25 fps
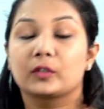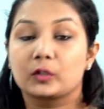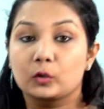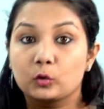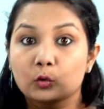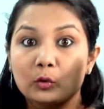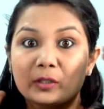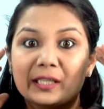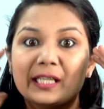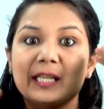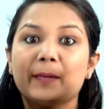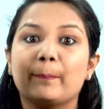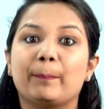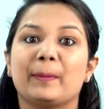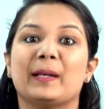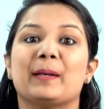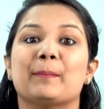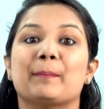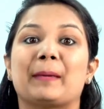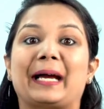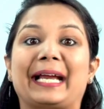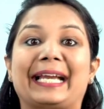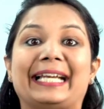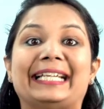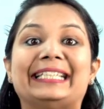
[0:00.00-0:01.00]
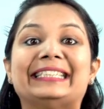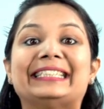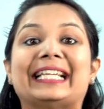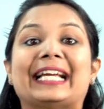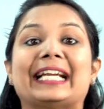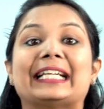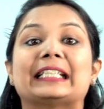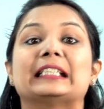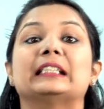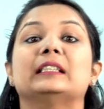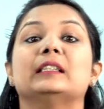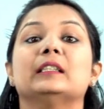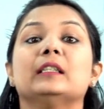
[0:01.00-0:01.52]
to keep in mind
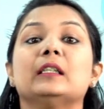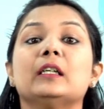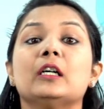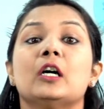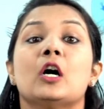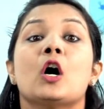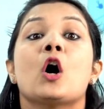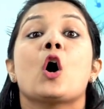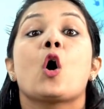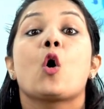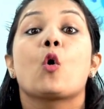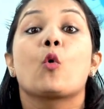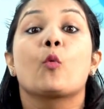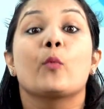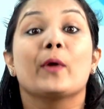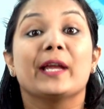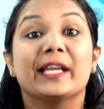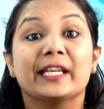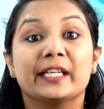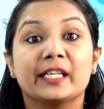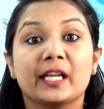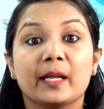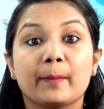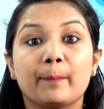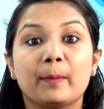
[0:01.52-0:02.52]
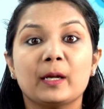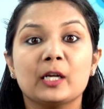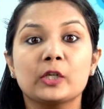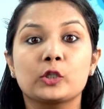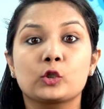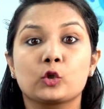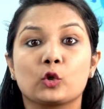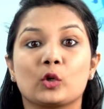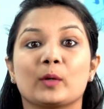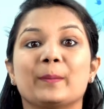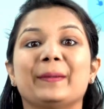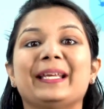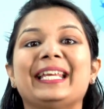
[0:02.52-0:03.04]
that the variable
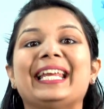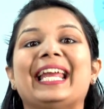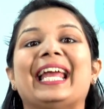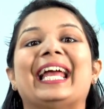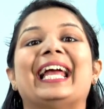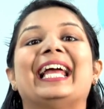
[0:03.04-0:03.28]
should be